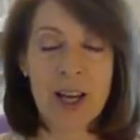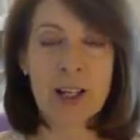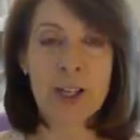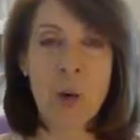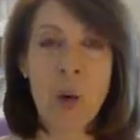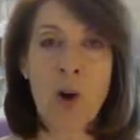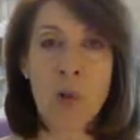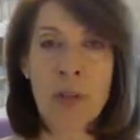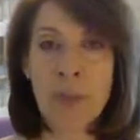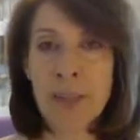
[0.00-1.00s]
So a
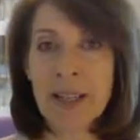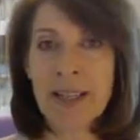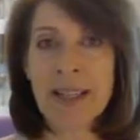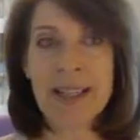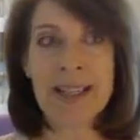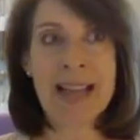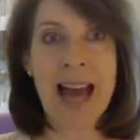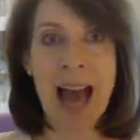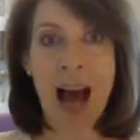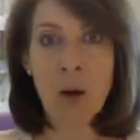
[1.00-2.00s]
repeat is
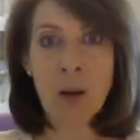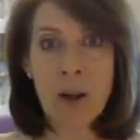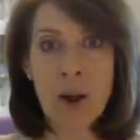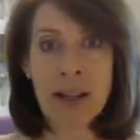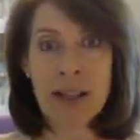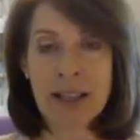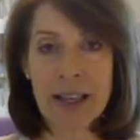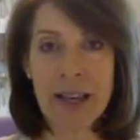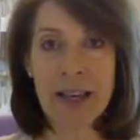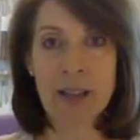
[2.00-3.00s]
how long it
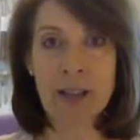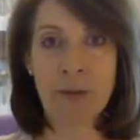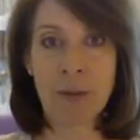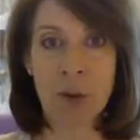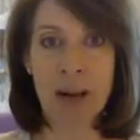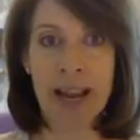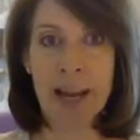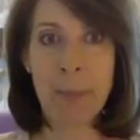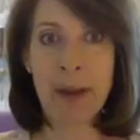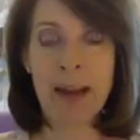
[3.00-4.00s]
takes for
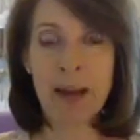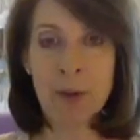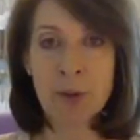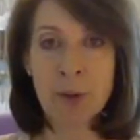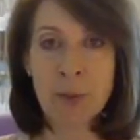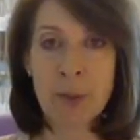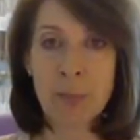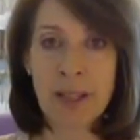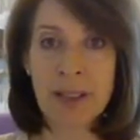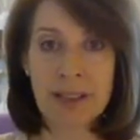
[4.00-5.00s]
a pattern to
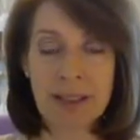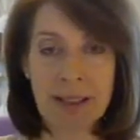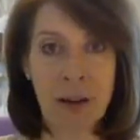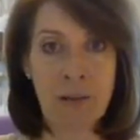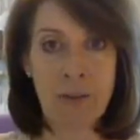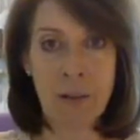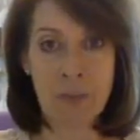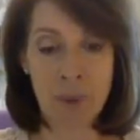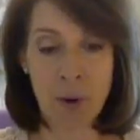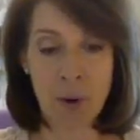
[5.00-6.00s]
repeat itself,
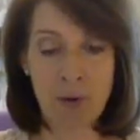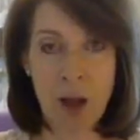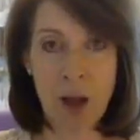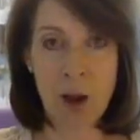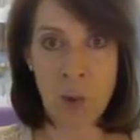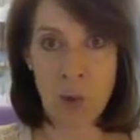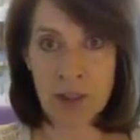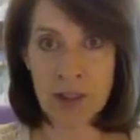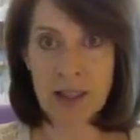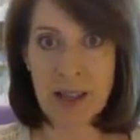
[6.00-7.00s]
both north
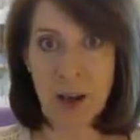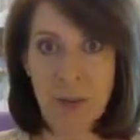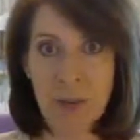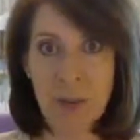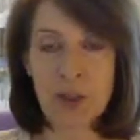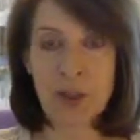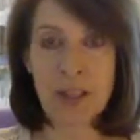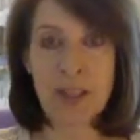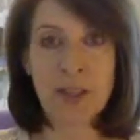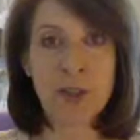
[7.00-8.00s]
and south, which
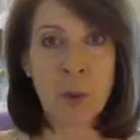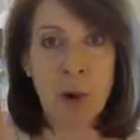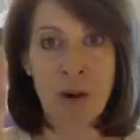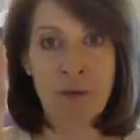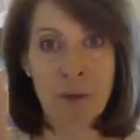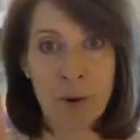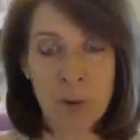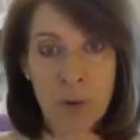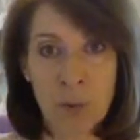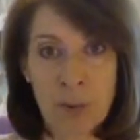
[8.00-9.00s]
is your
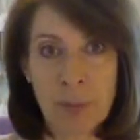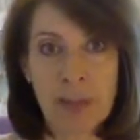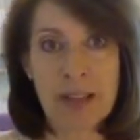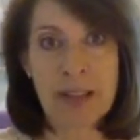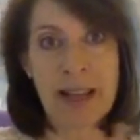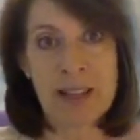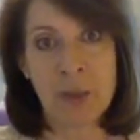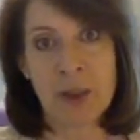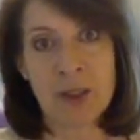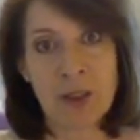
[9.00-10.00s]
vertical repeat, as
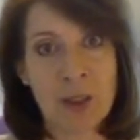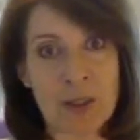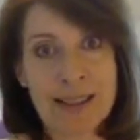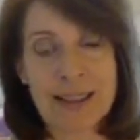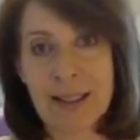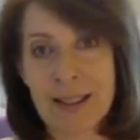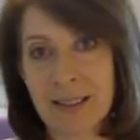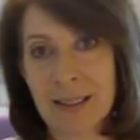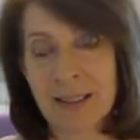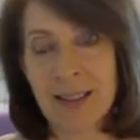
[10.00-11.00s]
well as
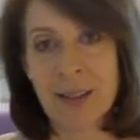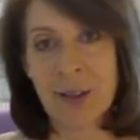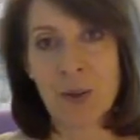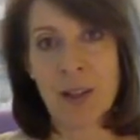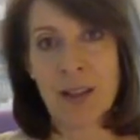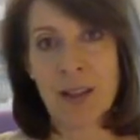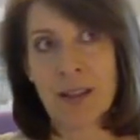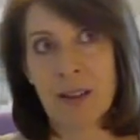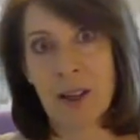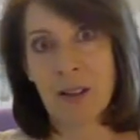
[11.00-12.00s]
horizontally. That's your
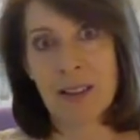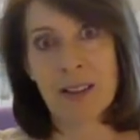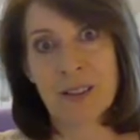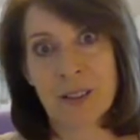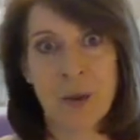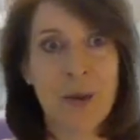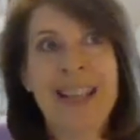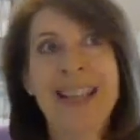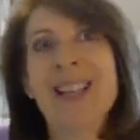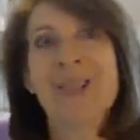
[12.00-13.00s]
horizontal, or
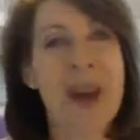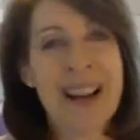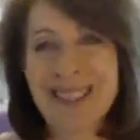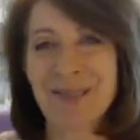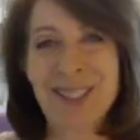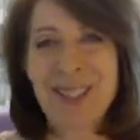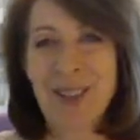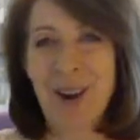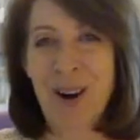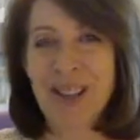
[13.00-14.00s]
east-west, which is
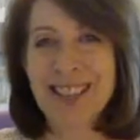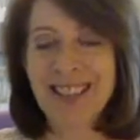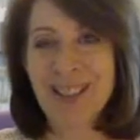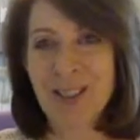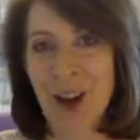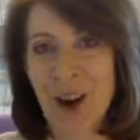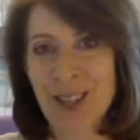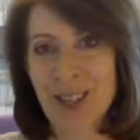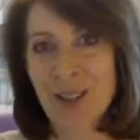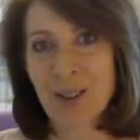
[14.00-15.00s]
your
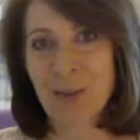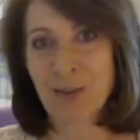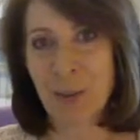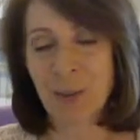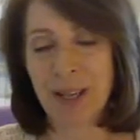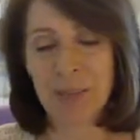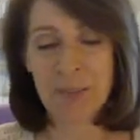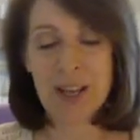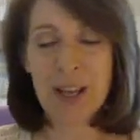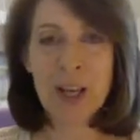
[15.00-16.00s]
horizontal repeat.
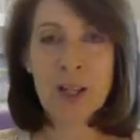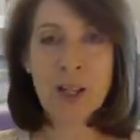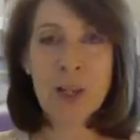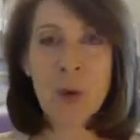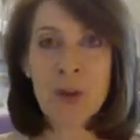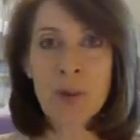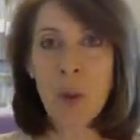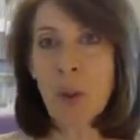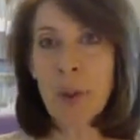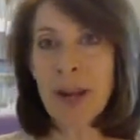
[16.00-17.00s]
So with
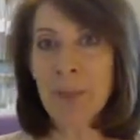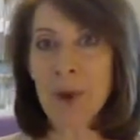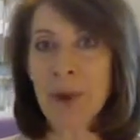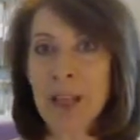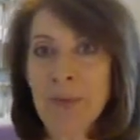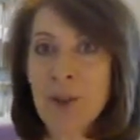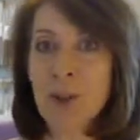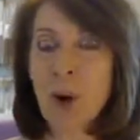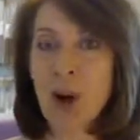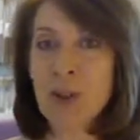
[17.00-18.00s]
wallpaper, if
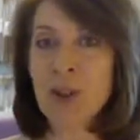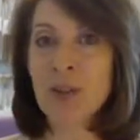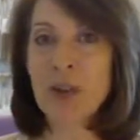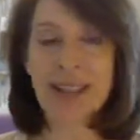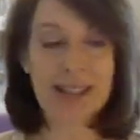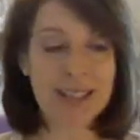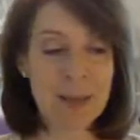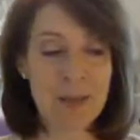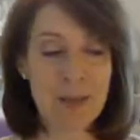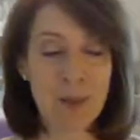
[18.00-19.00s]
you are doing
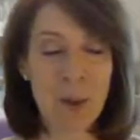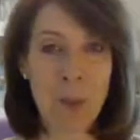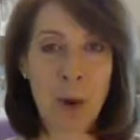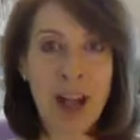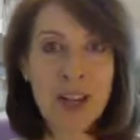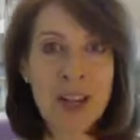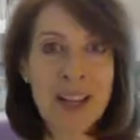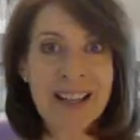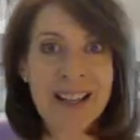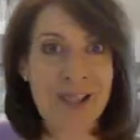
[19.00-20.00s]
some of the little
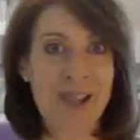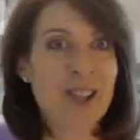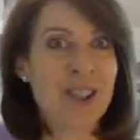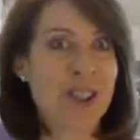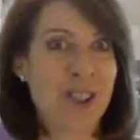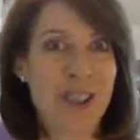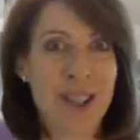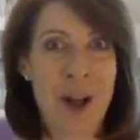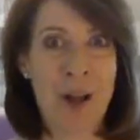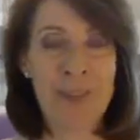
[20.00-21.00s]
project suggestions
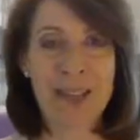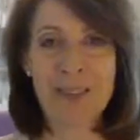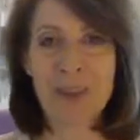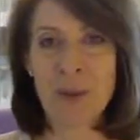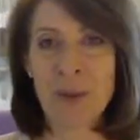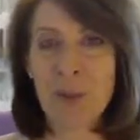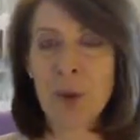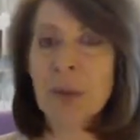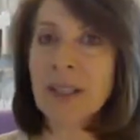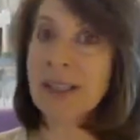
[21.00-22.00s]
that I'll be giving you in a
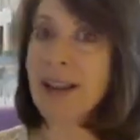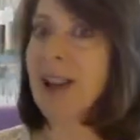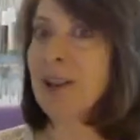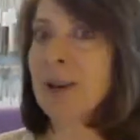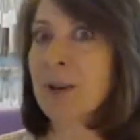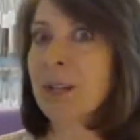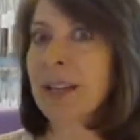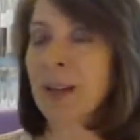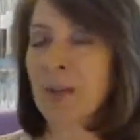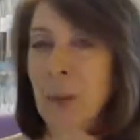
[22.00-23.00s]
moment, yeah, you better be
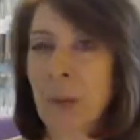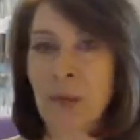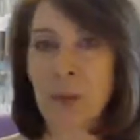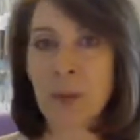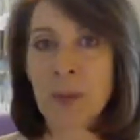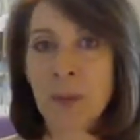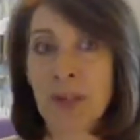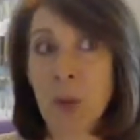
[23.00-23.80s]
careful about the repeat.